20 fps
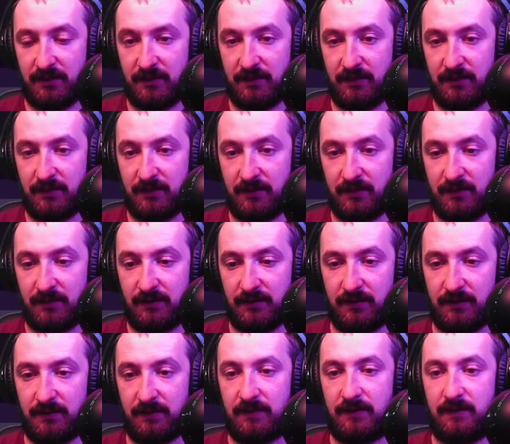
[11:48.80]

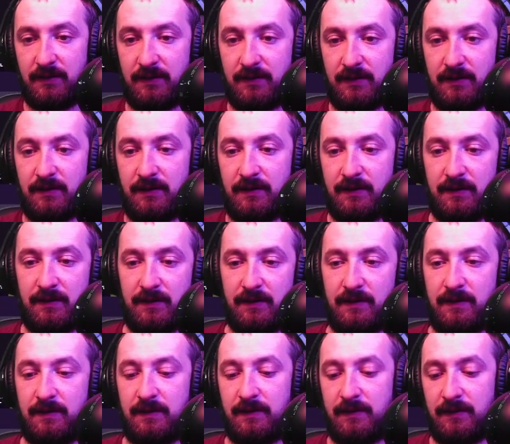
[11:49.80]

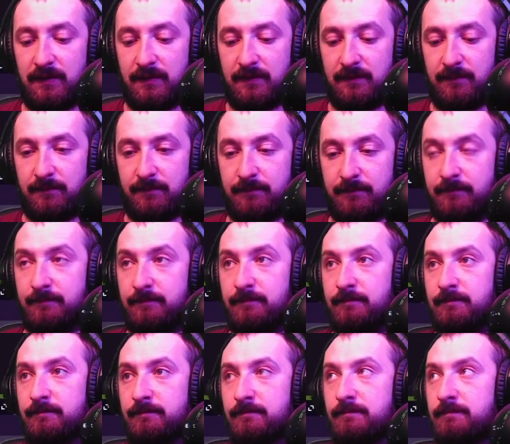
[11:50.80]

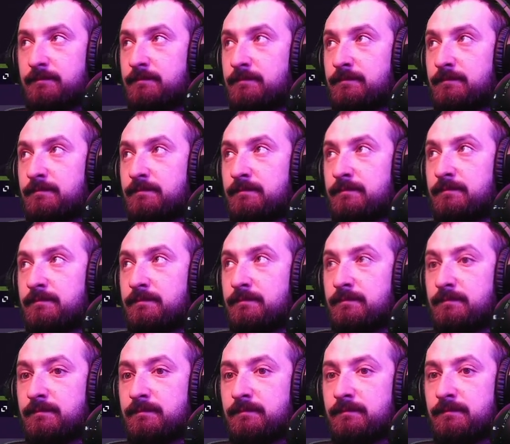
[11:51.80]

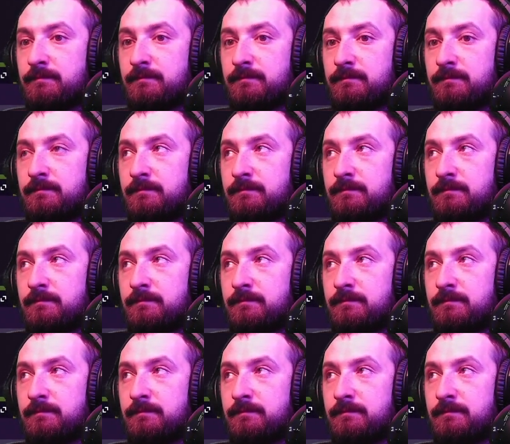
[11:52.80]
[no speech]